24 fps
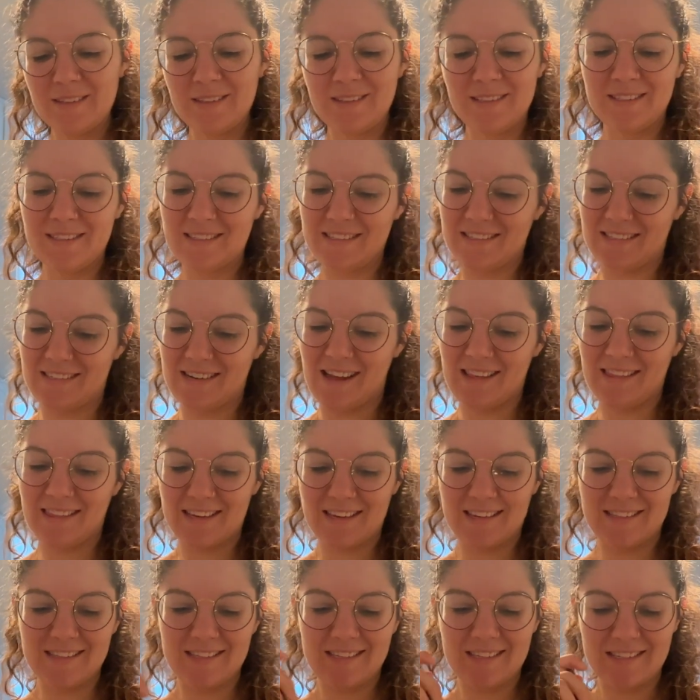This is not the
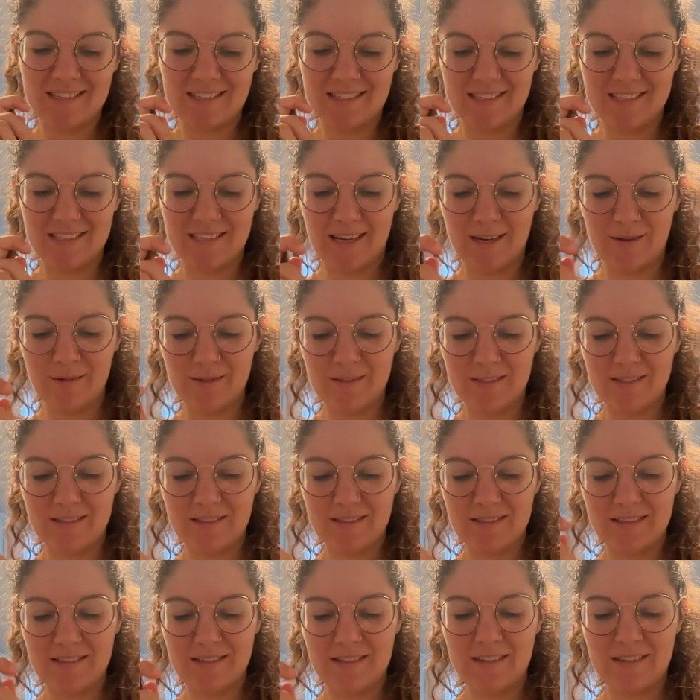consistency I was
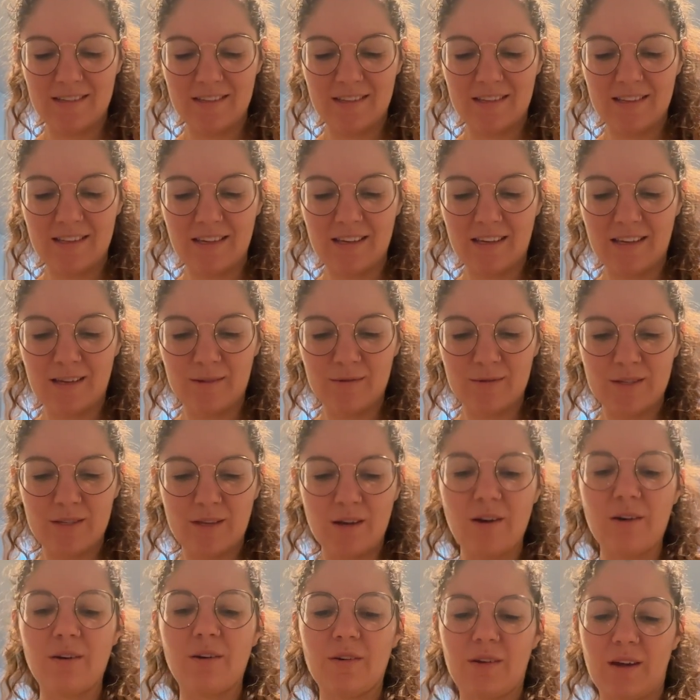thinking it was.
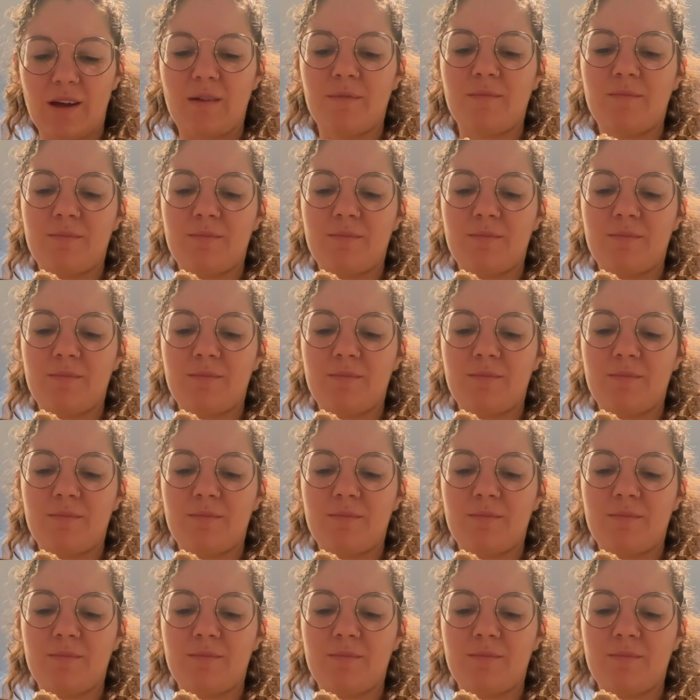Oh, okay.